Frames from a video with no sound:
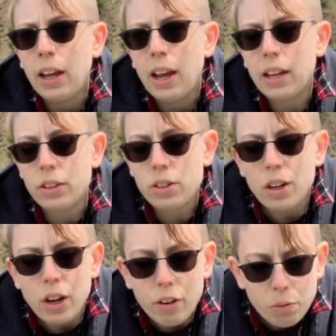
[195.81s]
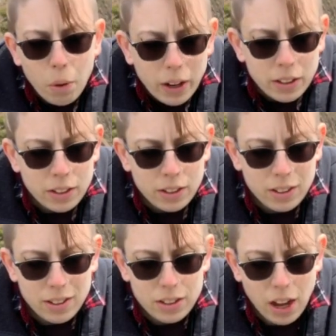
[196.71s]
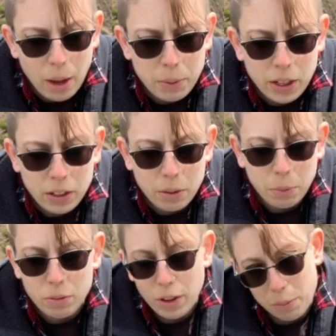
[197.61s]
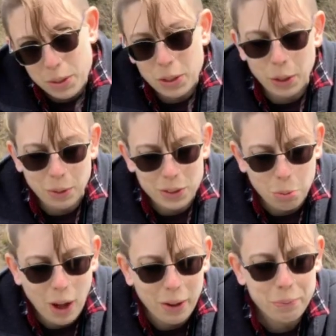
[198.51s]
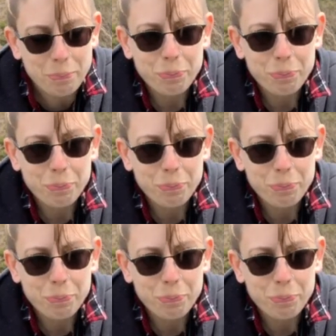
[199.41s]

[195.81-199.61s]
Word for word: and it started off one time a year and it moved up to two as well